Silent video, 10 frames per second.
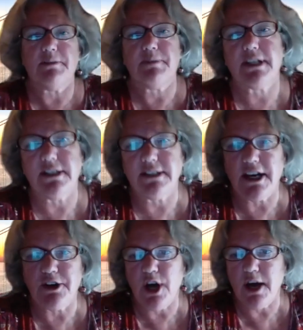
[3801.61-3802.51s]
because I
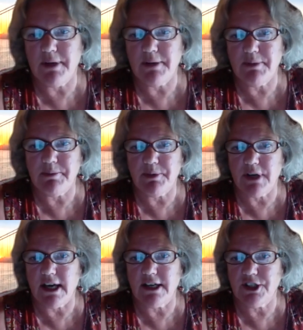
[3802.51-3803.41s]
don't know how many people
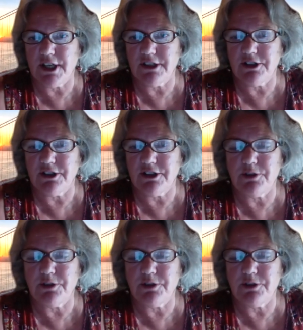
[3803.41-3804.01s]
got a chance to,